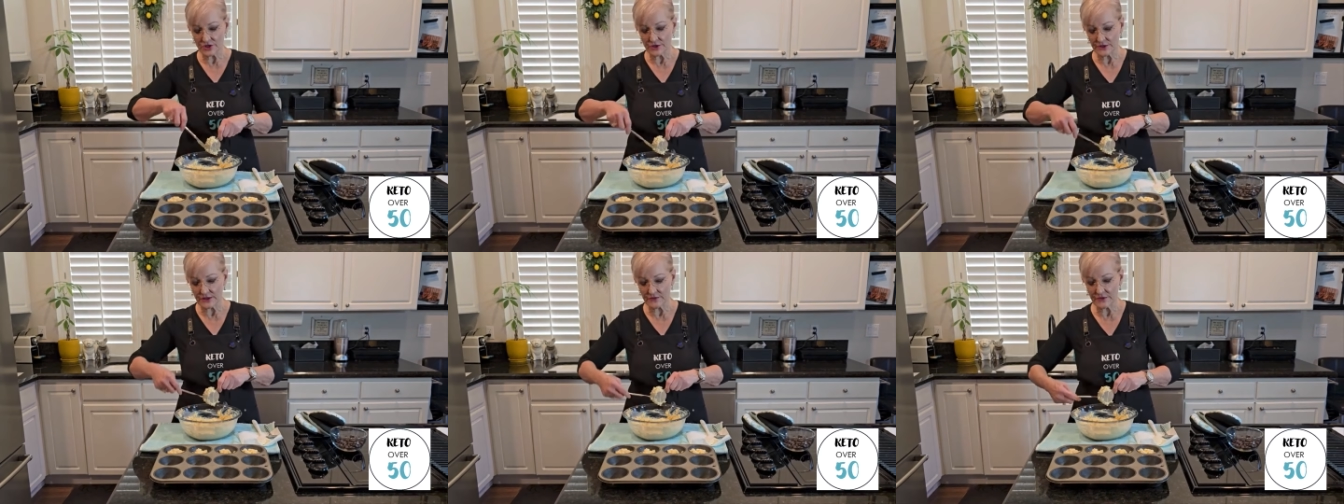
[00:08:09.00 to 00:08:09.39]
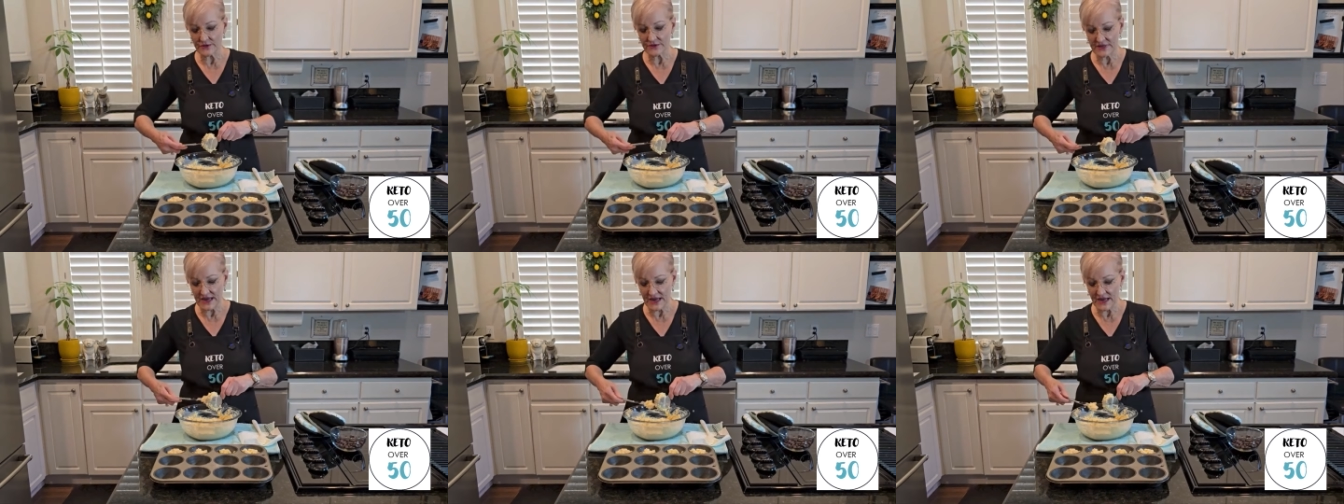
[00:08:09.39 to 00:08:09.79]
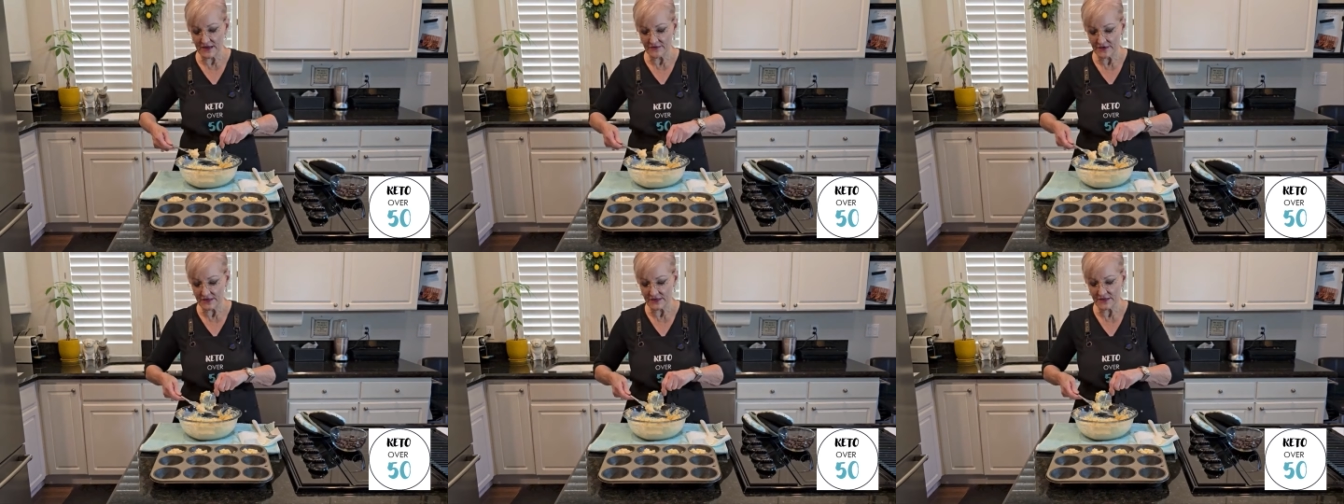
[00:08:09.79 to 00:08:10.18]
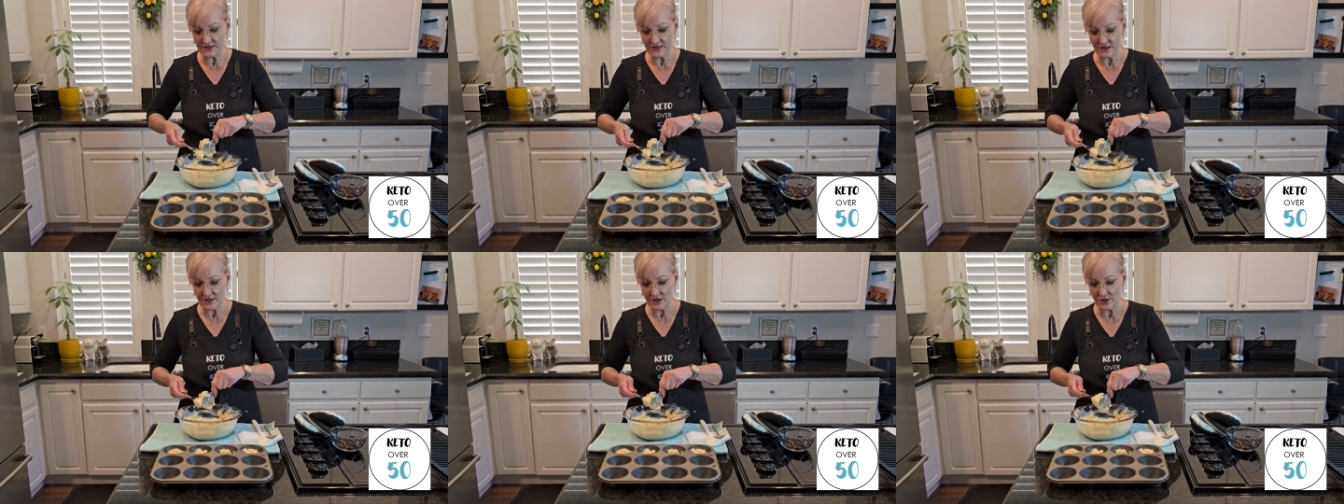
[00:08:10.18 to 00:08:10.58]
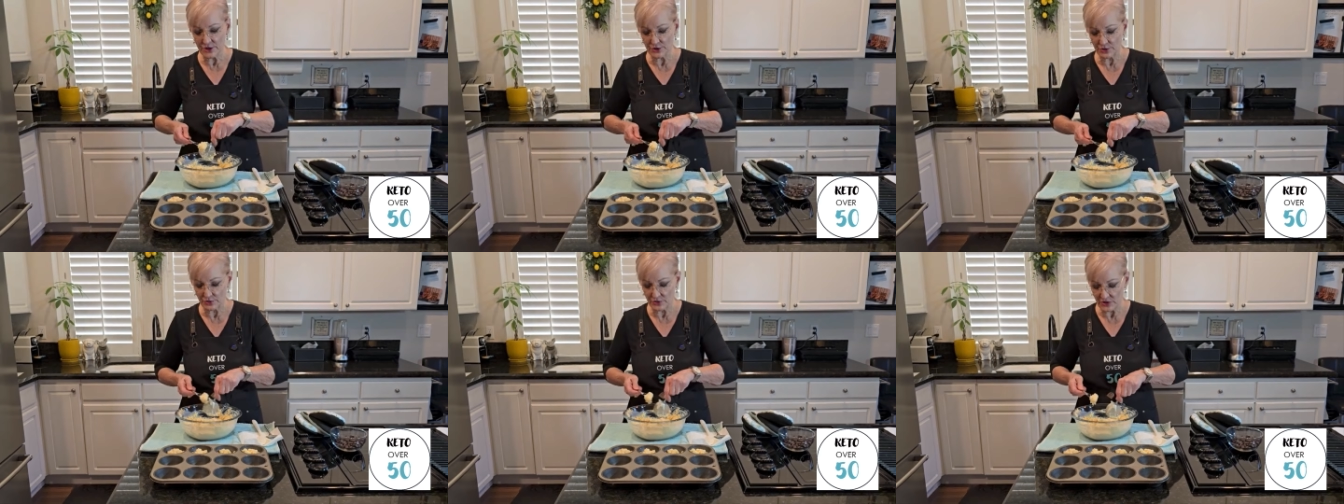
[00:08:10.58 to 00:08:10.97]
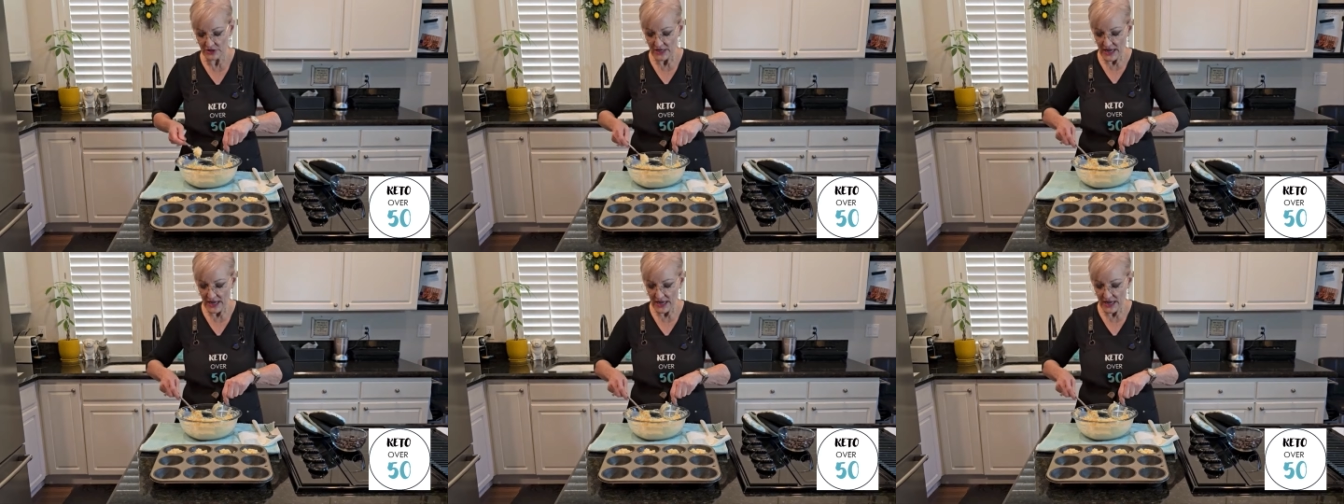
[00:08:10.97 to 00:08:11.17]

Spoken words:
Cooking with Dave, he's a hoot.